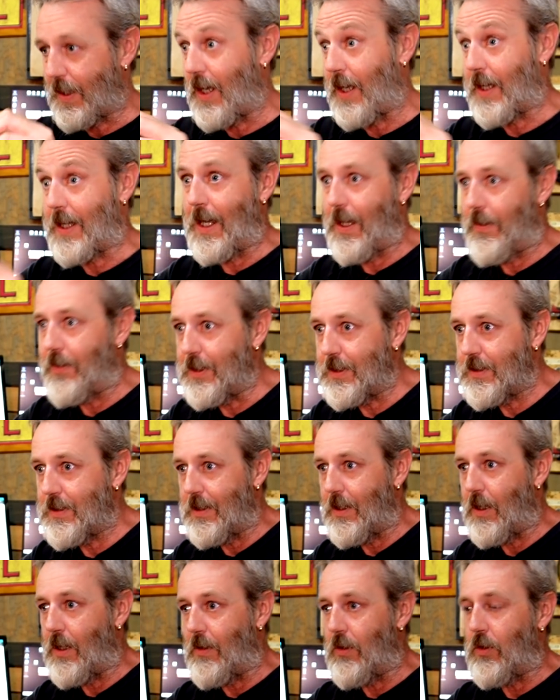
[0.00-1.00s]
Okay, this,
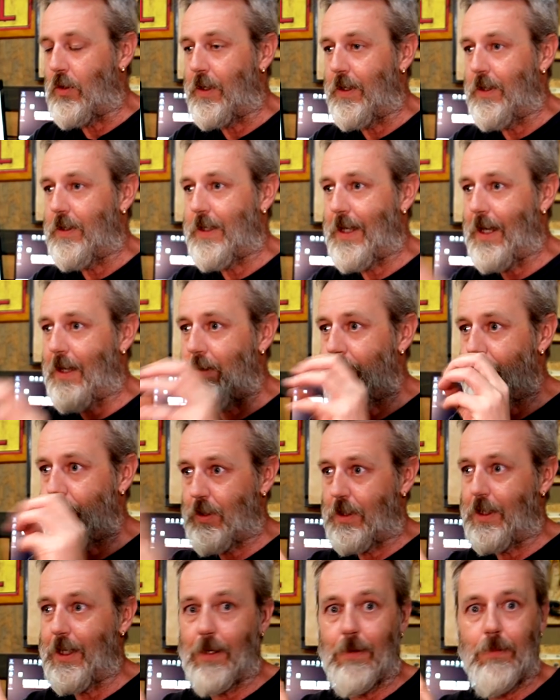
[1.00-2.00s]
I'll look at, you know,
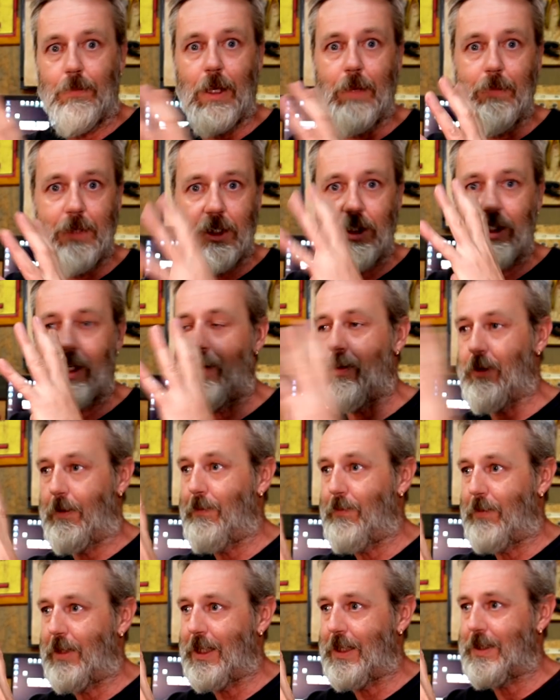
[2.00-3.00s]
let me show
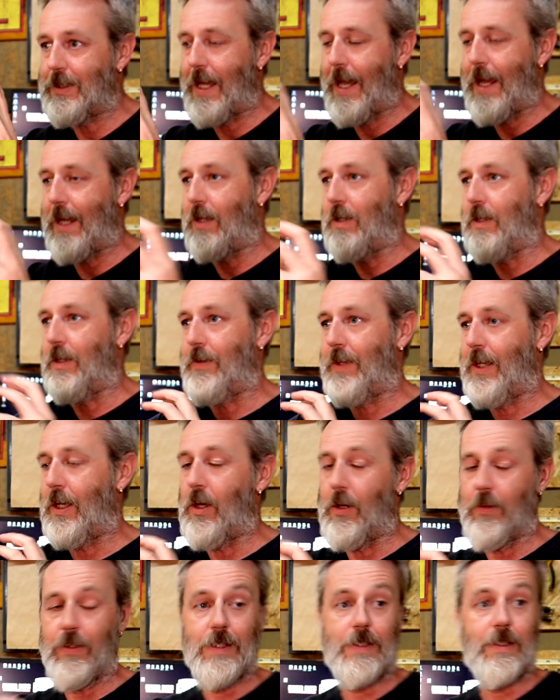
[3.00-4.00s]
them this angle, and then
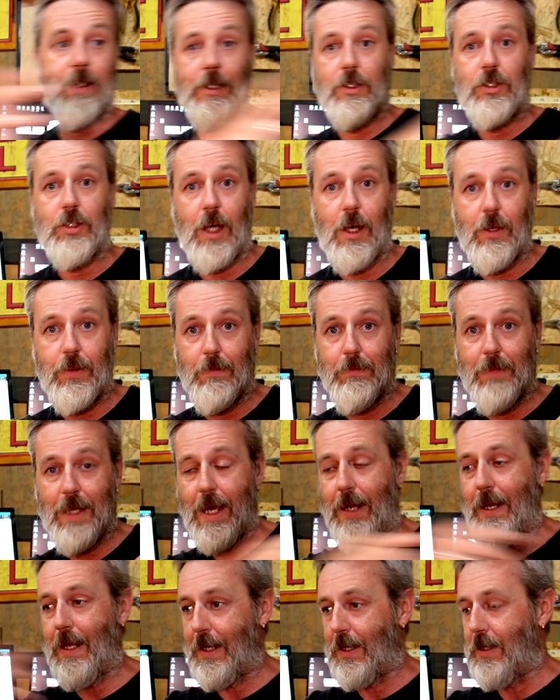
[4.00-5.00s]
I'll show them
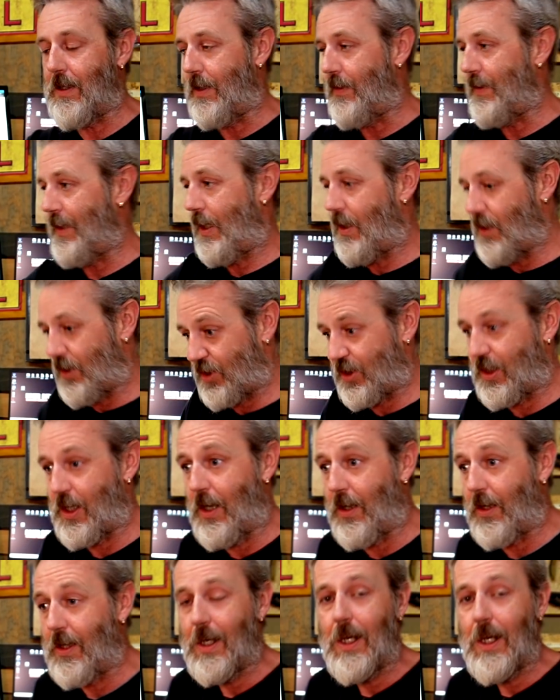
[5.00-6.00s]
that angle, and then I'll show,
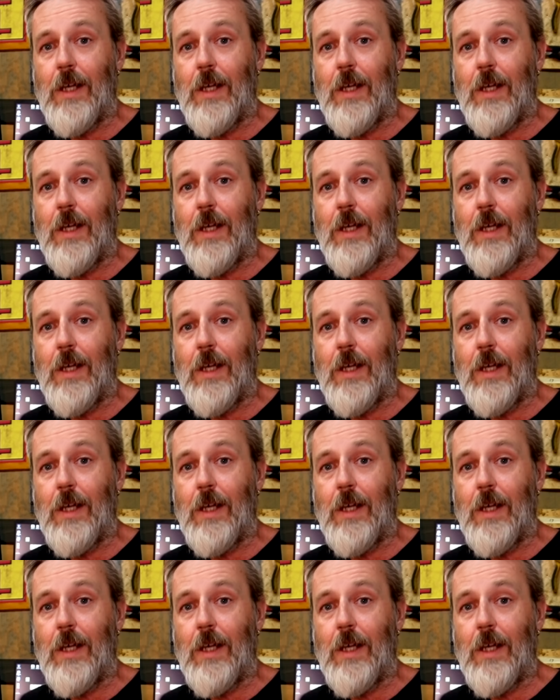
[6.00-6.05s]
you